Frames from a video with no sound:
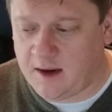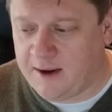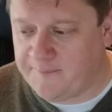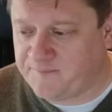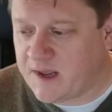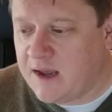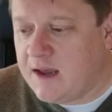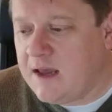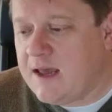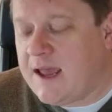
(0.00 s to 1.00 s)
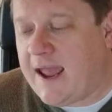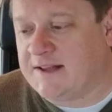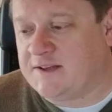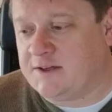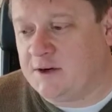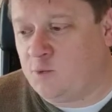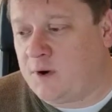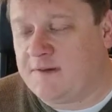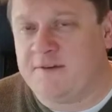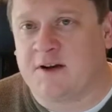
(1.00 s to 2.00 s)
Um, and so,
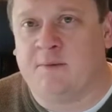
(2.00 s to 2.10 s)
one of the